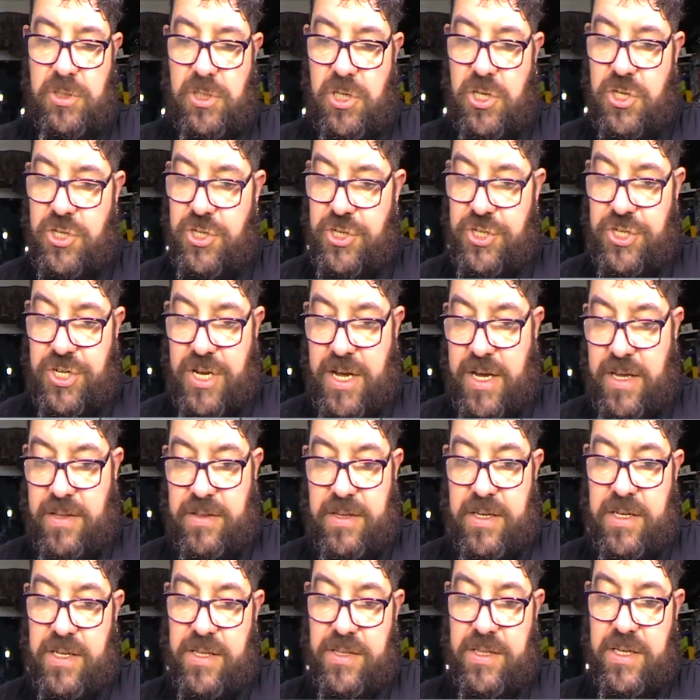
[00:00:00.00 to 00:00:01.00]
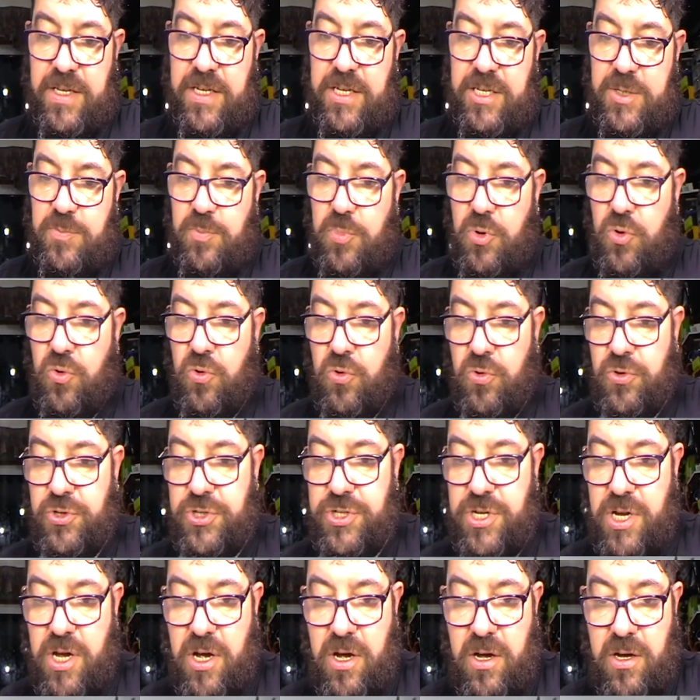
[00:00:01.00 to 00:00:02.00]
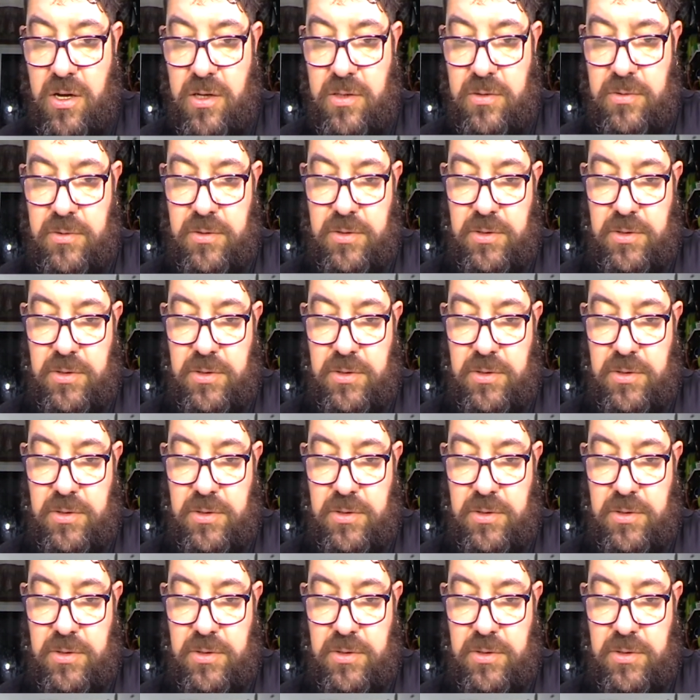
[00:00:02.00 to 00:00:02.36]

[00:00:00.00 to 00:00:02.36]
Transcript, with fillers: As I say, the, these boards are,